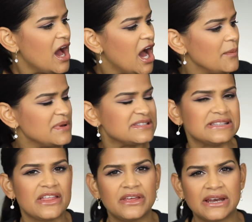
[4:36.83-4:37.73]
It's
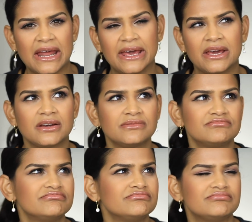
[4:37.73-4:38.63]
nothing like
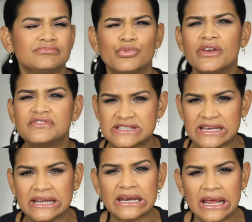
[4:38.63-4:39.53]
we've
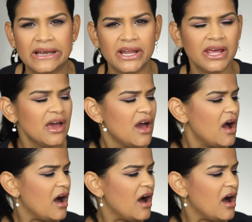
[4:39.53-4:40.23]
seen lately